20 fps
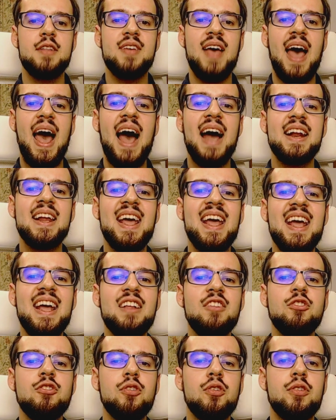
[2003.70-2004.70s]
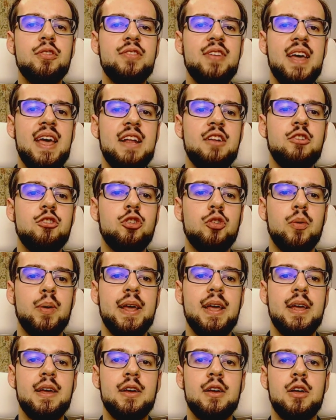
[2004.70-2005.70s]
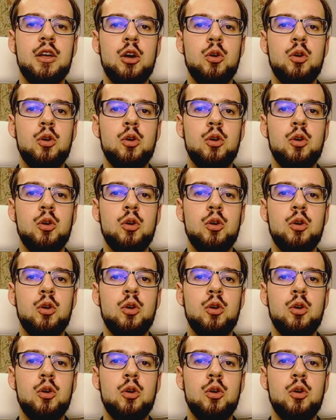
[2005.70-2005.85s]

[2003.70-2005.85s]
to add insult to injury,